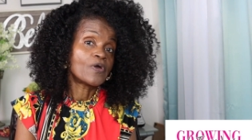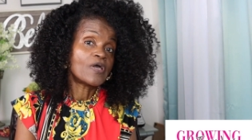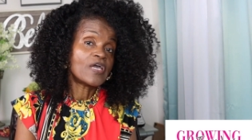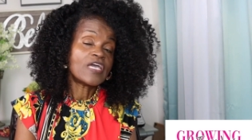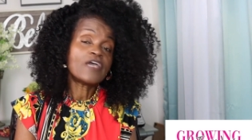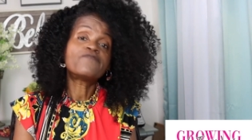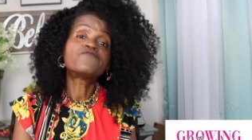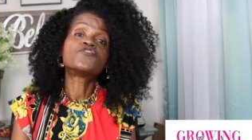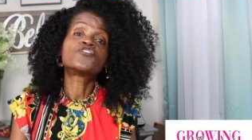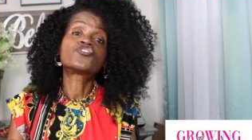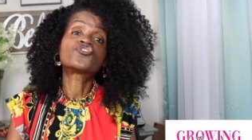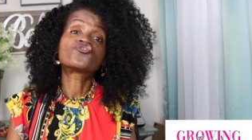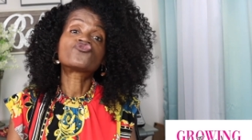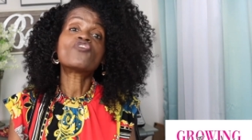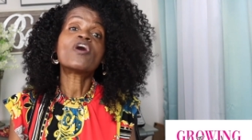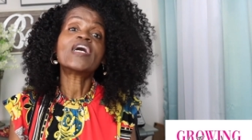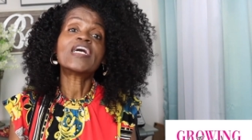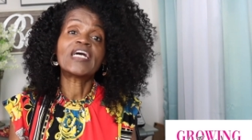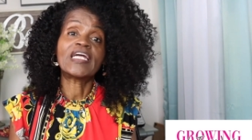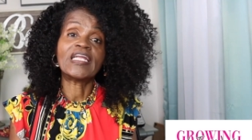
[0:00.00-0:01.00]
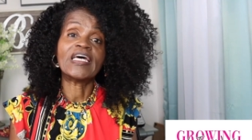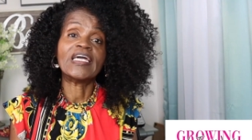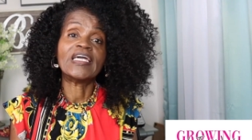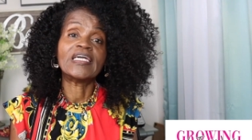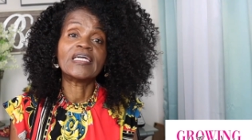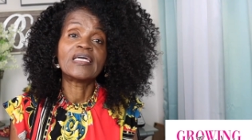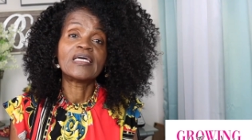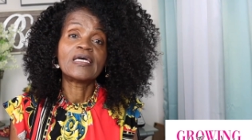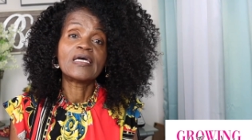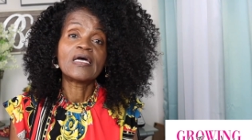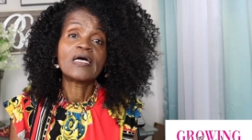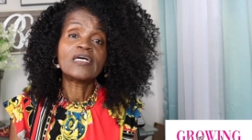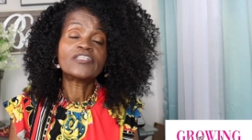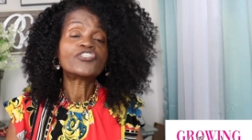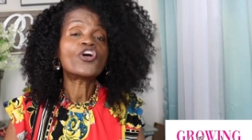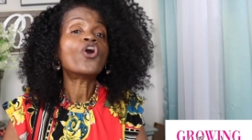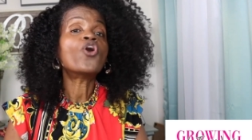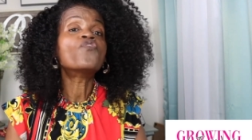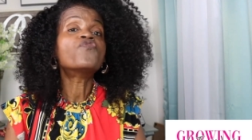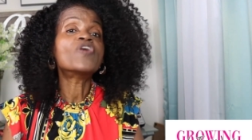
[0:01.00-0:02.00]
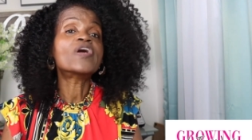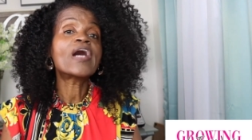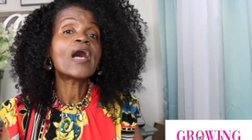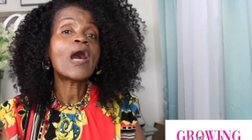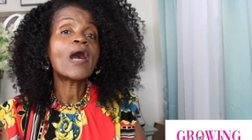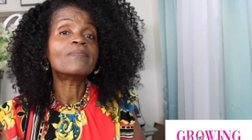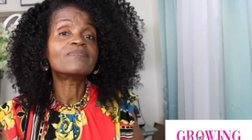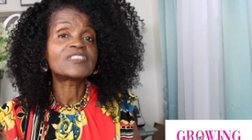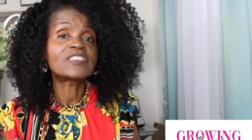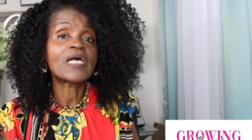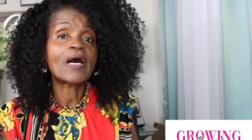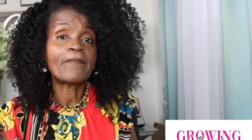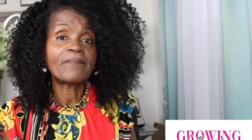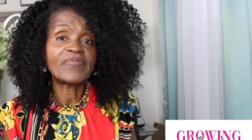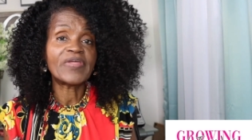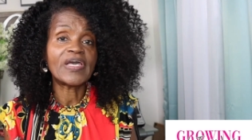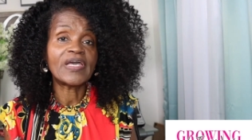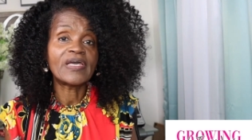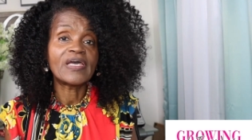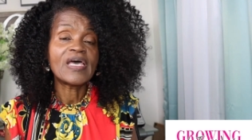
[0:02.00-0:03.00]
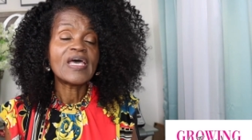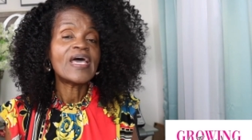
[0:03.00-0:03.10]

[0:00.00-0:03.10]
if you're struggling to overcome something.